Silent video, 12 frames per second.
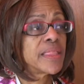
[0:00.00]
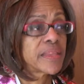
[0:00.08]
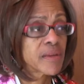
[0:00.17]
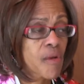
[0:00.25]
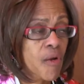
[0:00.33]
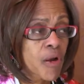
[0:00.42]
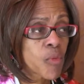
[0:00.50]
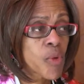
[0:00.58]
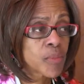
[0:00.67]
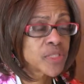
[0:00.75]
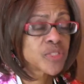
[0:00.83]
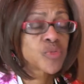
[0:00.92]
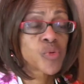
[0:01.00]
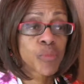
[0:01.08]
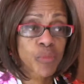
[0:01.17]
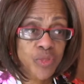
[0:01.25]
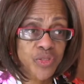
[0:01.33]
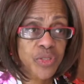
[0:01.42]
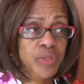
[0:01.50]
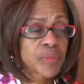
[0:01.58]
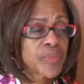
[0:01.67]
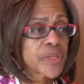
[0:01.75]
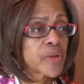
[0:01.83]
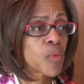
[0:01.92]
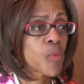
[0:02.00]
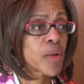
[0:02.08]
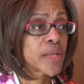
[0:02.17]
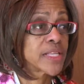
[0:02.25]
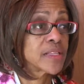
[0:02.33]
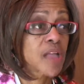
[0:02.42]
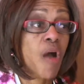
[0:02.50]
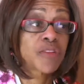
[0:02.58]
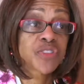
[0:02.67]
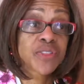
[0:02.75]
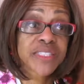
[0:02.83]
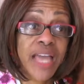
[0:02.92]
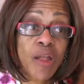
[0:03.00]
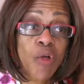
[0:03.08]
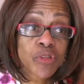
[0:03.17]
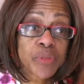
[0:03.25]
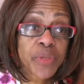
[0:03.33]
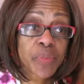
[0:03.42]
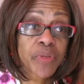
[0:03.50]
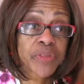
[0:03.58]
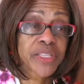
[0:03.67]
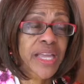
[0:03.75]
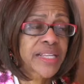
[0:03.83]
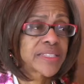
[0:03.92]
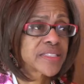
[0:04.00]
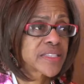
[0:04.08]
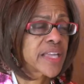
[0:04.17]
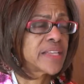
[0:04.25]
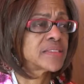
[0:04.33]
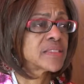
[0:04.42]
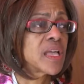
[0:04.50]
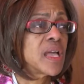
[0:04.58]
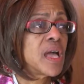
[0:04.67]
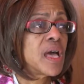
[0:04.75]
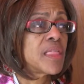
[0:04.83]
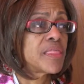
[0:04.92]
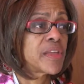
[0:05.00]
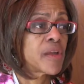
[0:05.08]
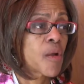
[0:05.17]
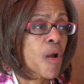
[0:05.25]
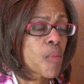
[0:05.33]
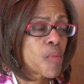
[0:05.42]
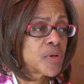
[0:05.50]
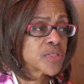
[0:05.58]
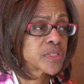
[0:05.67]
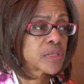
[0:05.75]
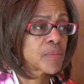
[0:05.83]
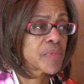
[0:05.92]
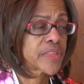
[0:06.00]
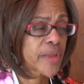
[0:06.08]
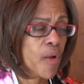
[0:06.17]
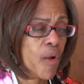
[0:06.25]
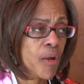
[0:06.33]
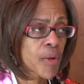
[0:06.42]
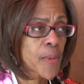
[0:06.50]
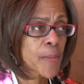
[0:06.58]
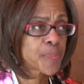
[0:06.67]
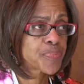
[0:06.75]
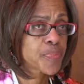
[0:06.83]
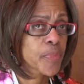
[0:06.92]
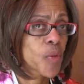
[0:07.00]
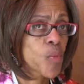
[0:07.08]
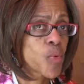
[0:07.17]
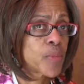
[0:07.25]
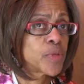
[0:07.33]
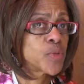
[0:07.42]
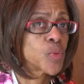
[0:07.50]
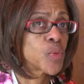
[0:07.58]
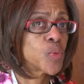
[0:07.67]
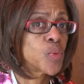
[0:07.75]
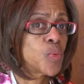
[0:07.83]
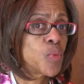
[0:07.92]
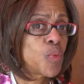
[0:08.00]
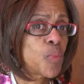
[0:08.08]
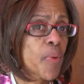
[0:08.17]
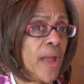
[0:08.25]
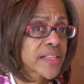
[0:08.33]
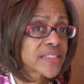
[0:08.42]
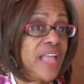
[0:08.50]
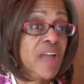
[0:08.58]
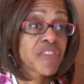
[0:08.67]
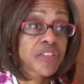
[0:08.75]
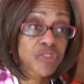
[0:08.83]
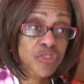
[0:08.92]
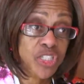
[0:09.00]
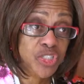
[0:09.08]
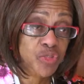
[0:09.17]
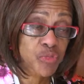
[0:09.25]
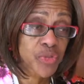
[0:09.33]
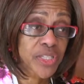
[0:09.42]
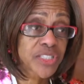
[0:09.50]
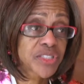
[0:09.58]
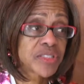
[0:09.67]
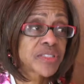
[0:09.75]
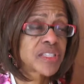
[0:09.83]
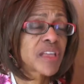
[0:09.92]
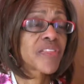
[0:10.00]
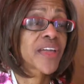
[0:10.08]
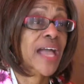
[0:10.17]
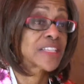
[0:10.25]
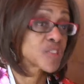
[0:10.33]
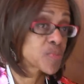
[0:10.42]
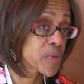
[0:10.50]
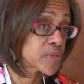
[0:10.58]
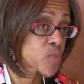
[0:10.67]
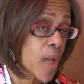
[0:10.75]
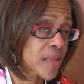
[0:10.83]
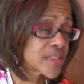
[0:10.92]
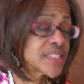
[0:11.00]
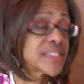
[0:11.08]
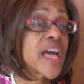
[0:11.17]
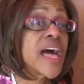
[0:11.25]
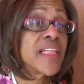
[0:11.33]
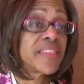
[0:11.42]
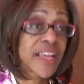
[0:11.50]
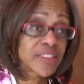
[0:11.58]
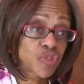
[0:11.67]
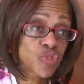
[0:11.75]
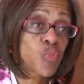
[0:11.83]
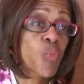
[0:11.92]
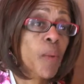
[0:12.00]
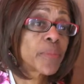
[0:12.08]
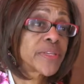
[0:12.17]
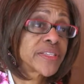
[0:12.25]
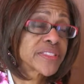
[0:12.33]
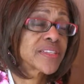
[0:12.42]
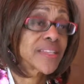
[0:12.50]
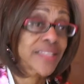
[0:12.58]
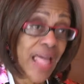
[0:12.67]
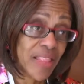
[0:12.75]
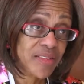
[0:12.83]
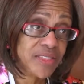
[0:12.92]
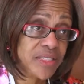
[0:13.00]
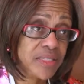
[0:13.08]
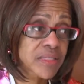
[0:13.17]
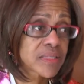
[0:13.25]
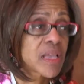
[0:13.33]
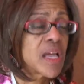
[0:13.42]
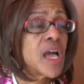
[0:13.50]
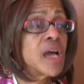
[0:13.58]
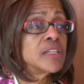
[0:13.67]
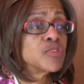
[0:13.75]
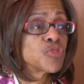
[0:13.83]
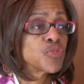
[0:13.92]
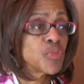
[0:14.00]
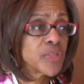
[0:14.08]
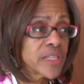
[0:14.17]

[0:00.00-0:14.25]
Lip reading: There are womanists who are Muslim. There are, and also it's not only people in the United States. There are women who practice African traditional religions and other kinds of spiritualities that do womanist analysis. To